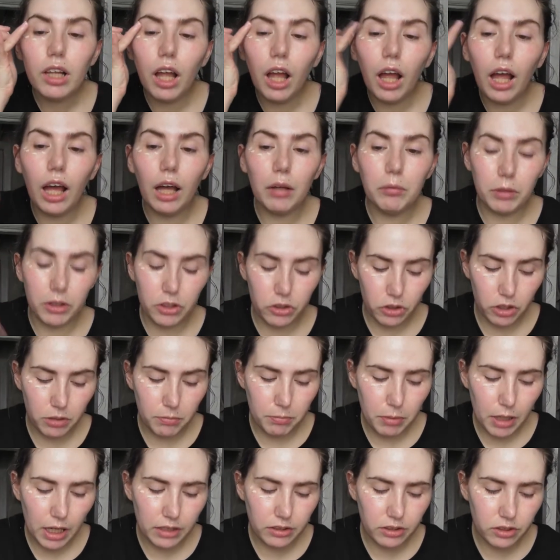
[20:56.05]
And when you
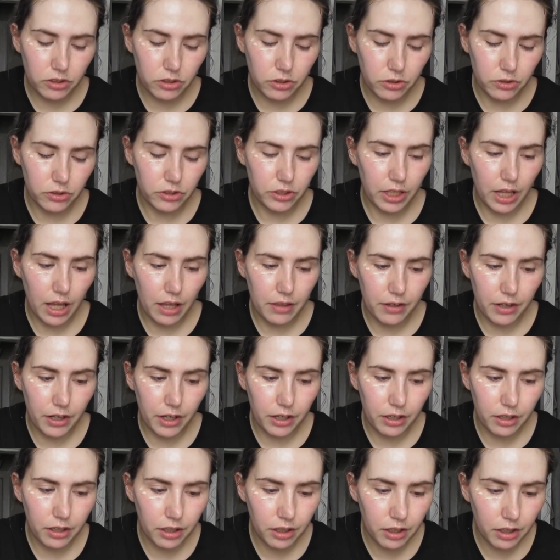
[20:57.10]
combine the two together,